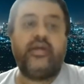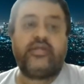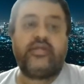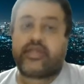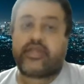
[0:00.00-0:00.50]

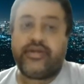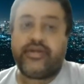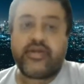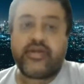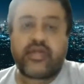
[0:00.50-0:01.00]
Second,
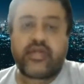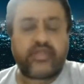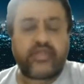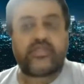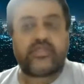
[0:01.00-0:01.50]
give
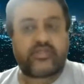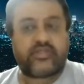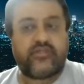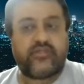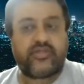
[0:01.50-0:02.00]

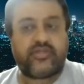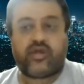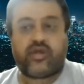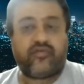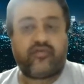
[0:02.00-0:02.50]
reasons. So
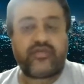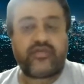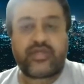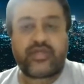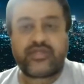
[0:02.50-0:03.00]
now when you
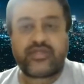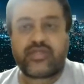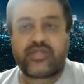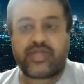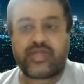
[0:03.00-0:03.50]
are increasing
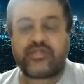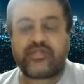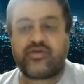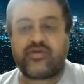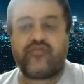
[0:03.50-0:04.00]
the
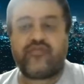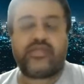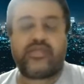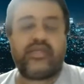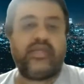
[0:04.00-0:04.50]
prices,
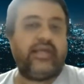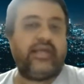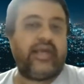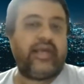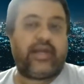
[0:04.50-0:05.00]
obviously
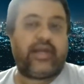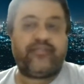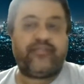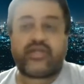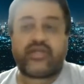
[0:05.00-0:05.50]

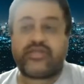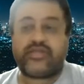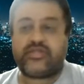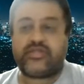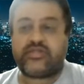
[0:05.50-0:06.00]
the
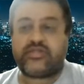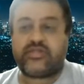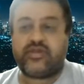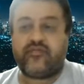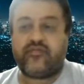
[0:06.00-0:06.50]
customers
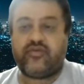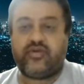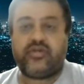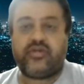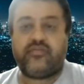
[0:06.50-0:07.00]
would
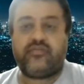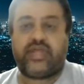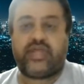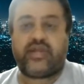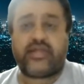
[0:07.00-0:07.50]

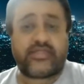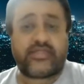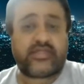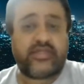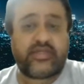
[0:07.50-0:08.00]
at
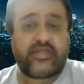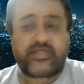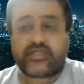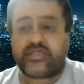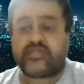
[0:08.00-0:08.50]
least
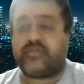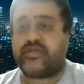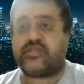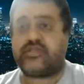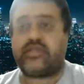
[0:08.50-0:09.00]
discuss
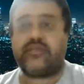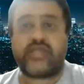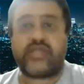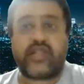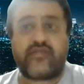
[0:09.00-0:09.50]
amongst
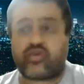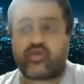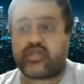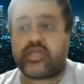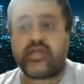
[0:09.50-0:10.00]
themselves or
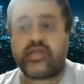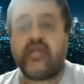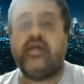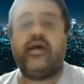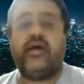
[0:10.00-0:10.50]
think,
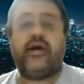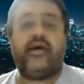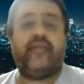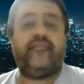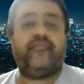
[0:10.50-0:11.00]

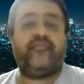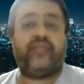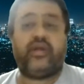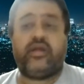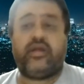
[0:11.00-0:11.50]

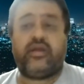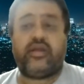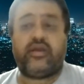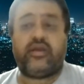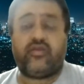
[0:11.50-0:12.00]

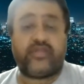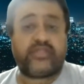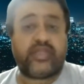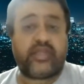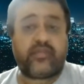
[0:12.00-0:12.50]
always
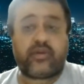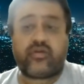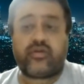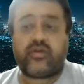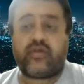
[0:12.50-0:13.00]
think
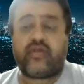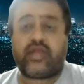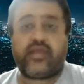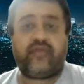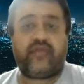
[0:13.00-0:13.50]
about
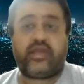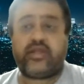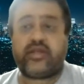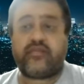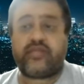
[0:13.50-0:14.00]
why the
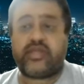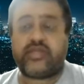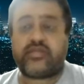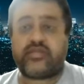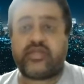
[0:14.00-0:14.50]
company
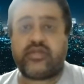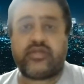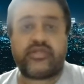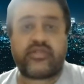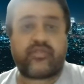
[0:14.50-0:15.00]
has
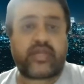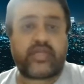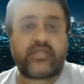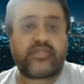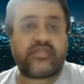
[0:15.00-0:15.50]
increased the
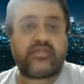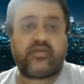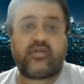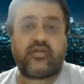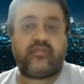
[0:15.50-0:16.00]
price
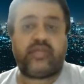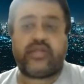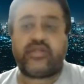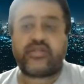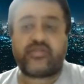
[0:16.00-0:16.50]
by
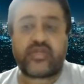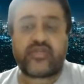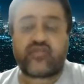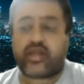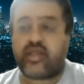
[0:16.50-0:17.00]
this much,
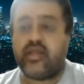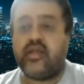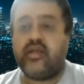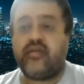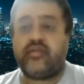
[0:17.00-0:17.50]
why
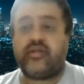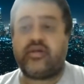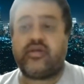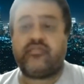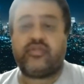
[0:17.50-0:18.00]

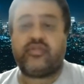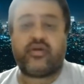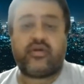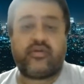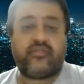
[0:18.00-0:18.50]

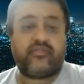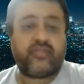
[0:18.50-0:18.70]
the